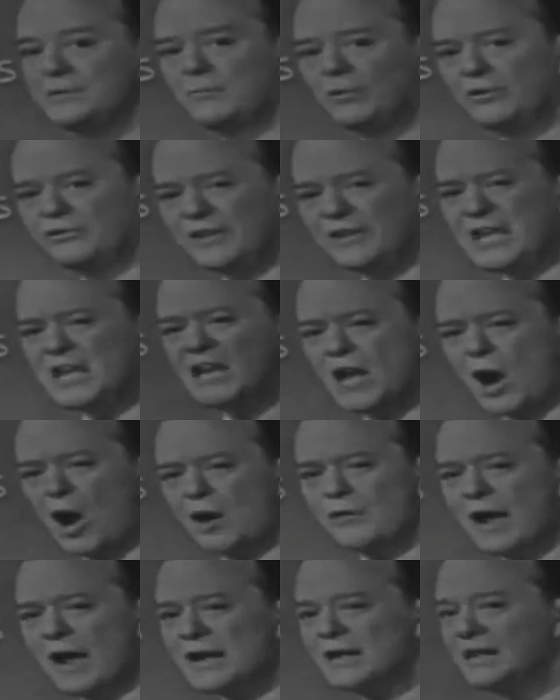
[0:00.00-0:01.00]
symbols in
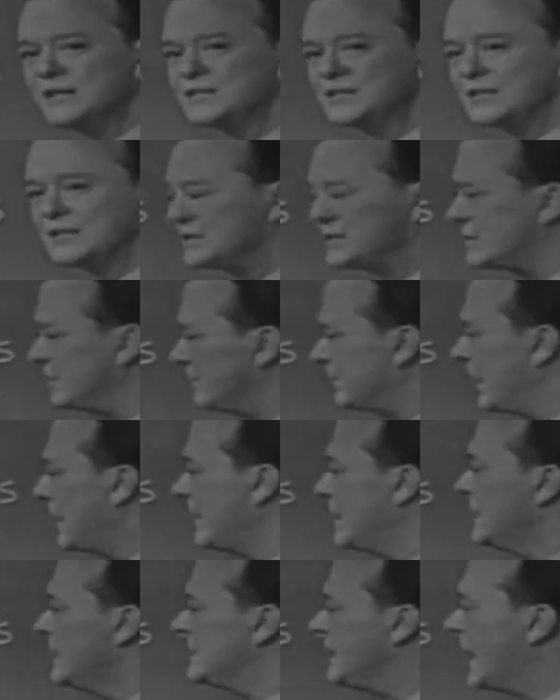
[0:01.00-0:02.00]
our writing system
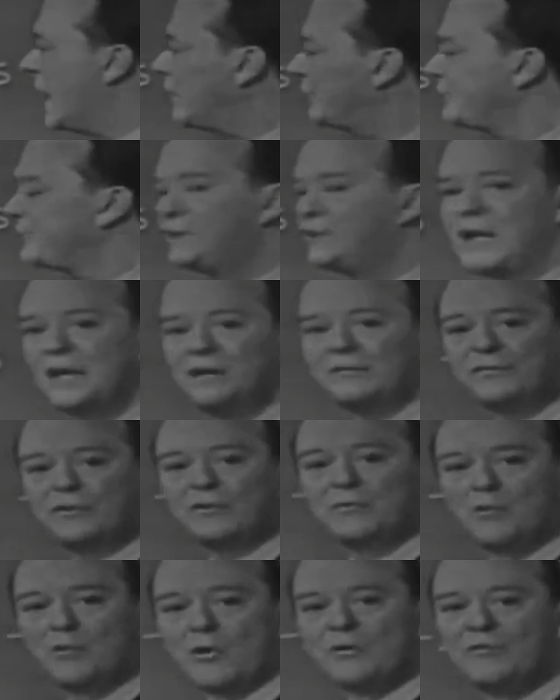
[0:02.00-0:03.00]
now stand
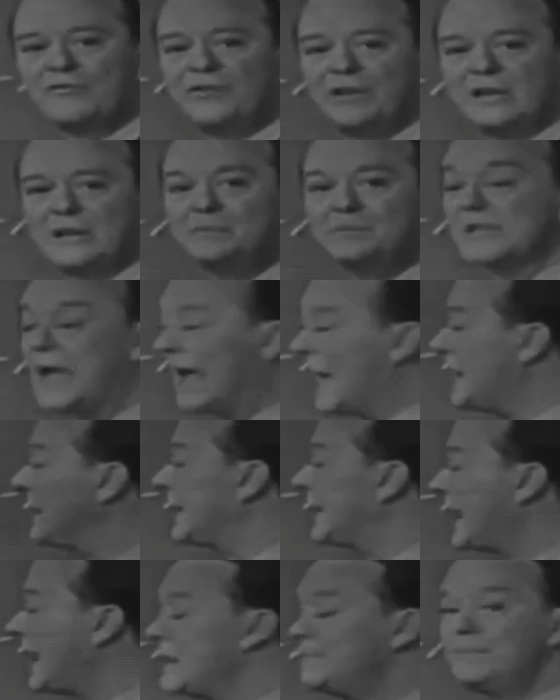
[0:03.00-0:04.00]
for morphemes
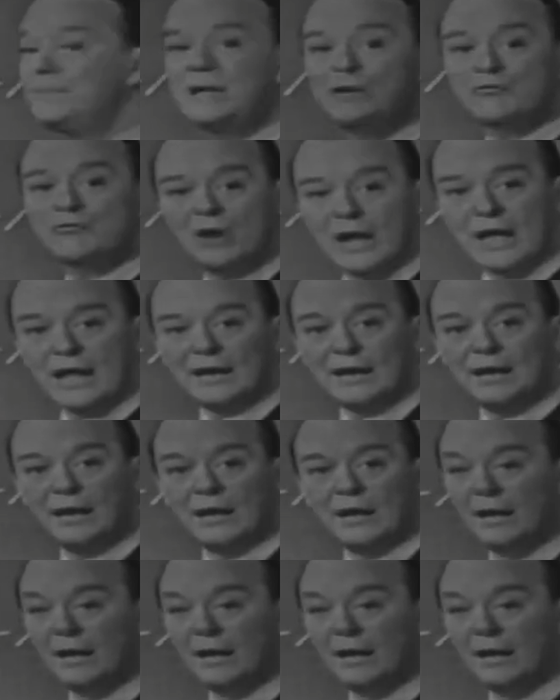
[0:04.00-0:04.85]
and can be read